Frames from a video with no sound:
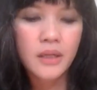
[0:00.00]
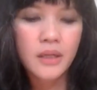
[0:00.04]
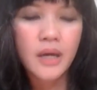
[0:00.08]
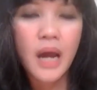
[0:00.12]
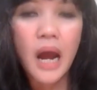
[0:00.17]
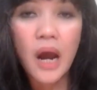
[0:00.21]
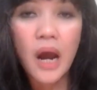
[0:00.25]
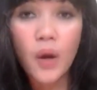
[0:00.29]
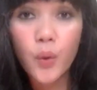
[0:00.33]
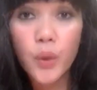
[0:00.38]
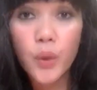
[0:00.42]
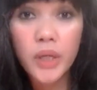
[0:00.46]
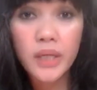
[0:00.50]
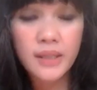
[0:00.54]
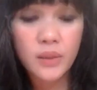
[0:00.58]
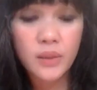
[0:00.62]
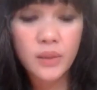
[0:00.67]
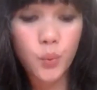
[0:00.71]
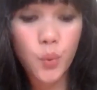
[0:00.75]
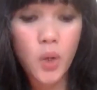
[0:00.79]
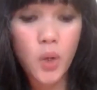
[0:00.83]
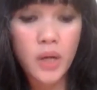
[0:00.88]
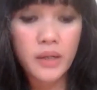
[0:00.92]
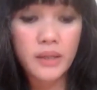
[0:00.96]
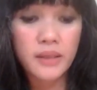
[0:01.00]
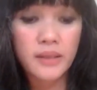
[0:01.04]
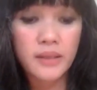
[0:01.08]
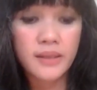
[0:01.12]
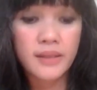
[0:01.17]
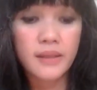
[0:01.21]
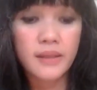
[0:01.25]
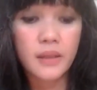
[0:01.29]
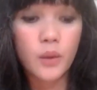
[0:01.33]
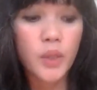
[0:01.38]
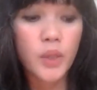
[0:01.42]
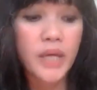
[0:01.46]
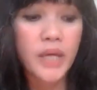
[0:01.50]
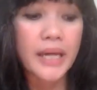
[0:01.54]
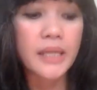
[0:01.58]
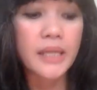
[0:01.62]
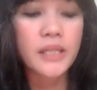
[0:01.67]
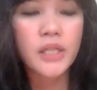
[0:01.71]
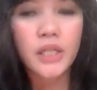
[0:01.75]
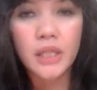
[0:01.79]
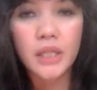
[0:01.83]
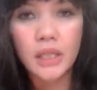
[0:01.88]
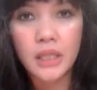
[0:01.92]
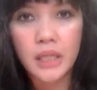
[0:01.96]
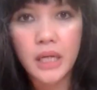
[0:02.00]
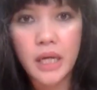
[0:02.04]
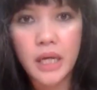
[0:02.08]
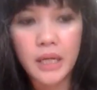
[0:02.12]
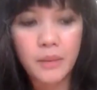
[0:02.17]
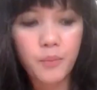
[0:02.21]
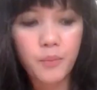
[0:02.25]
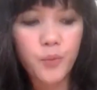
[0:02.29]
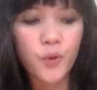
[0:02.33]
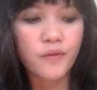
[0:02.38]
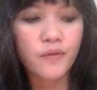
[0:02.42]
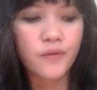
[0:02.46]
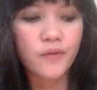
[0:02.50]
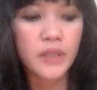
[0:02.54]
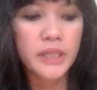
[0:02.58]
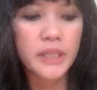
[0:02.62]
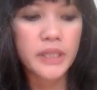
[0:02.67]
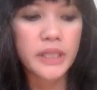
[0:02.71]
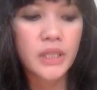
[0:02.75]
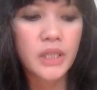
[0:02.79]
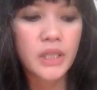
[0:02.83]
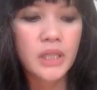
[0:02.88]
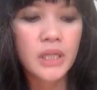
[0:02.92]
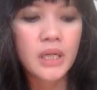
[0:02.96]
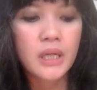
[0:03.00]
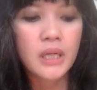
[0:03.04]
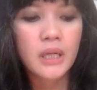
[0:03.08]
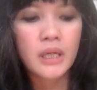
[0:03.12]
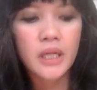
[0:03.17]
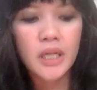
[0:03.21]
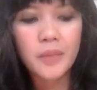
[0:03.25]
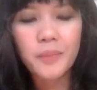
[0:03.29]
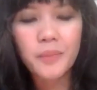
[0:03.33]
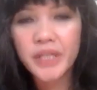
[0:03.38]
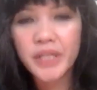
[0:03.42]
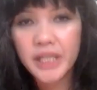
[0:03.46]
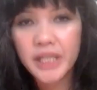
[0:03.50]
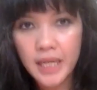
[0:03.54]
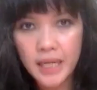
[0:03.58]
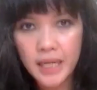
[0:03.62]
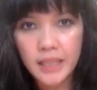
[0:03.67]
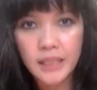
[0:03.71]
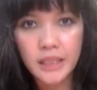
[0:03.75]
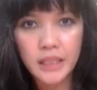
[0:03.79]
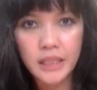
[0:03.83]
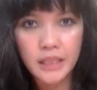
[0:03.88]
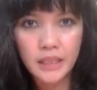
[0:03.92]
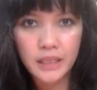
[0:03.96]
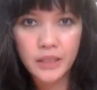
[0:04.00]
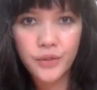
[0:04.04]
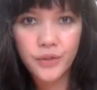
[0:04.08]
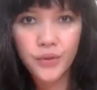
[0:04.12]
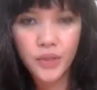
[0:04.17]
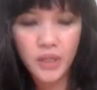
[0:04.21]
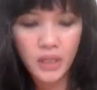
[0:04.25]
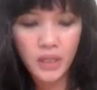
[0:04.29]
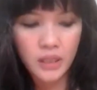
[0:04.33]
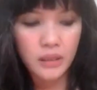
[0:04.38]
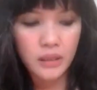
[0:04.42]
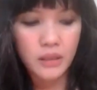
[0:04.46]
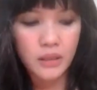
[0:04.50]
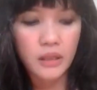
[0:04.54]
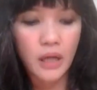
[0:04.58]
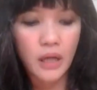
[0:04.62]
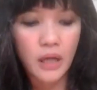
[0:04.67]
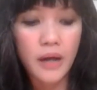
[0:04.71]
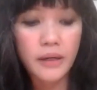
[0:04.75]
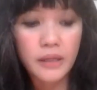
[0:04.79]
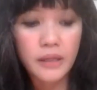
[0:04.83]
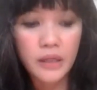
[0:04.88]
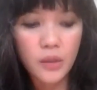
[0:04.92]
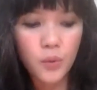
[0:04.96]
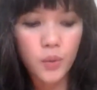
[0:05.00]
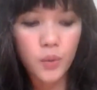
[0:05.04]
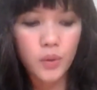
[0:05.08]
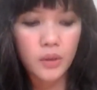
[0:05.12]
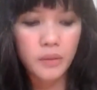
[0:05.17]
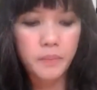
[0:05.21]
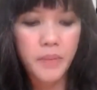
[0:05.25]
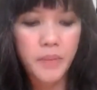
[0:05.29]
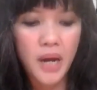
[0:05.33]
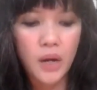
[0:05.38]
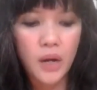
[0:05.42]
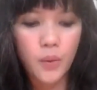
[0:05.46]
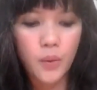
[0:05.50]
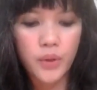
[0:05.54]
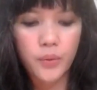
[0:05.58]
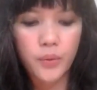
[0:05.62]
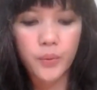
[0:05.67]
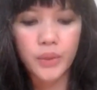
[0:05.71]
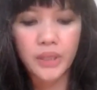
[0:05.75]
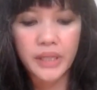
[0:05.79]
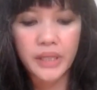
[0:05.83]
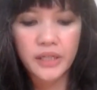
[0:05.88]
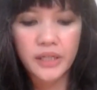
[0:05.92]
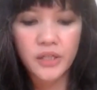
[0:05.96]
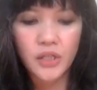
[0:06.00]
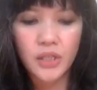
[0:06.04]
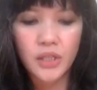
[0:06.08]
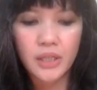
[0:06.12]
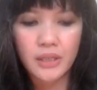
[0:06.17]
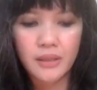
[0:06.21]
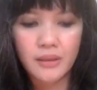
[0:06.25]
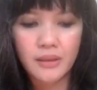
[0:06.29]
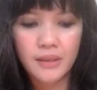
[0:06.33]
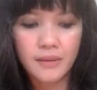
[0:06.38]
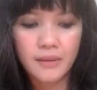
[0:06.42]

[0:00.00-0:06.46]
How is one's location and privilege implicated in an unequal power relation?